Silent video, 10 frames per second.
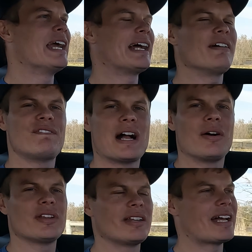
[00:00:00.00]
and I
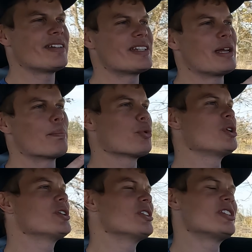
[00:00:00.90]
found that that's a
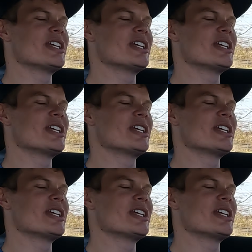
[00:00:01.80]
pretty good